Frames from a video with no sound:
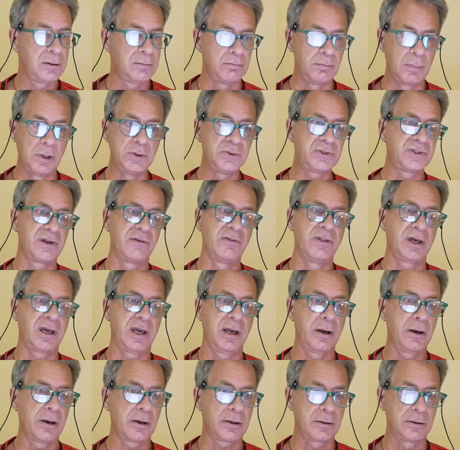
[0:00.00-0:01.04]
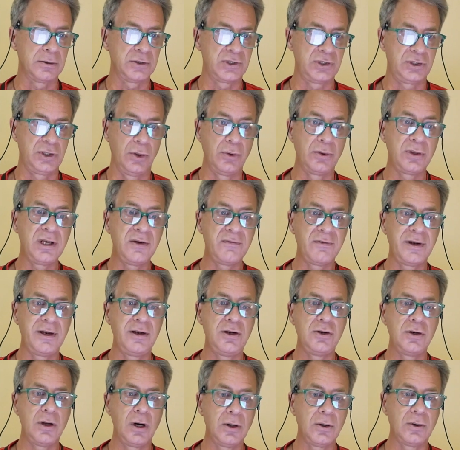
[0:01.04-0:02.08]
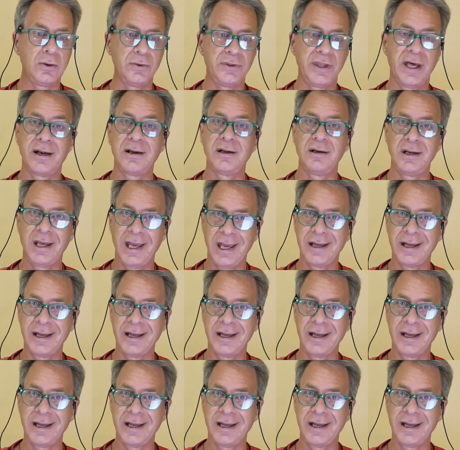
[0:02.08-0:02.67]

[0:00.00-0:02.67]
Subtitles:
Most of the characters don't even know that an